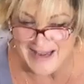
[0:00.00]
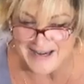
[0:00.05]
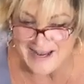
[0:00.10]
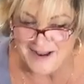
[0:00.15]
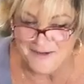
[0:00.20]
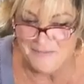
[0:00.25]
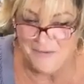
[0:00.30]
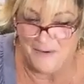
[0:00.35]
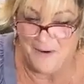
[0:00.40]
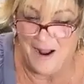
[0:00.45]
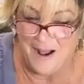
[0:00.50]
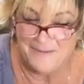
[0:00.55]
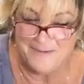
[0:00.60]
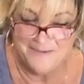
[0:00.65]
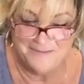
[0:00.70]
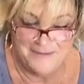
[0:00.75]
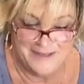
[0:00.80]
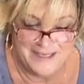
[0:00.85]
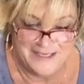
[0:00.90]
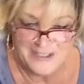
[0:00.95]
And I
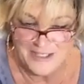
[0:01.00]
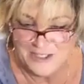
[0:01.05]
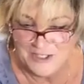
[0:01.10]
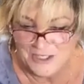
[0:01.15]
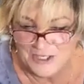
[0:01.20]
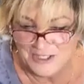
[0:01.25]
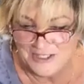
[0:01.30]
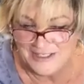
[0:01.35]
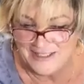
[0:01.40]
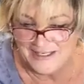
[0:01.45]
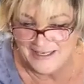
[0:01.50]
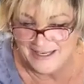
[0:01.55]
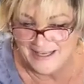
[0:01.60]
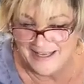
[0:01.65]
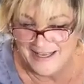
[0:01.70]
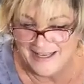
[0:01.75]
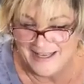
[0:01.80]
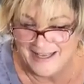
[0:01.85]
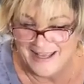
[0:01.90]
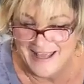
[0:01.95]
probably
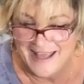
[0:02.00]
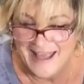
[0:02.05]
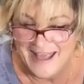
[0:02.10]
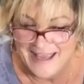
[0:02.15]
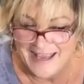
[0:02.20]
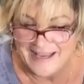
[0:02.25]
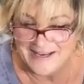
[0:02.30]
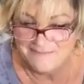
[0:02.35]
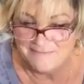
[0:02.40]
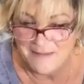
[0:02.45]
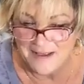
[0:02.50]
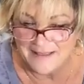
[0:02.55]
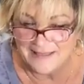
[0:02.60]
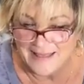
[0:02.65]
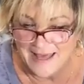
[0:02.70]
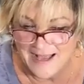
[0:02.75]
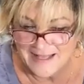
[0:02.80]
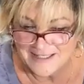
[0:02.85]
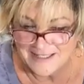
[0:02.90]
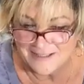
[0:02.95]
shouldn't
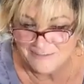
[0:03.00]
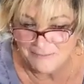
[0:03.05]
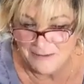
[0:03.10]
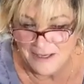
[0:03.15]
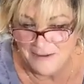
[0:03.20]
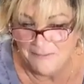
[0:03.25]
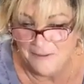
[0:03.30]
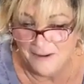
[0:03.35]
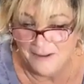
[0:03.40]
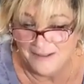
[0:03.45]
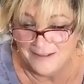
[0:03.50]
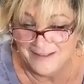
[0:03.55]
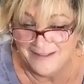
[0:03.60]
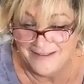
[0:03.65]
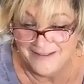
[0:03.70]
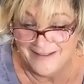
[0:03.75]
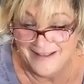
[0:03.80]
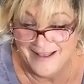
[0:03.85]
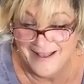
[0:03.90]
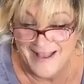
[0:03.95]
admit that to people,
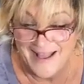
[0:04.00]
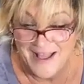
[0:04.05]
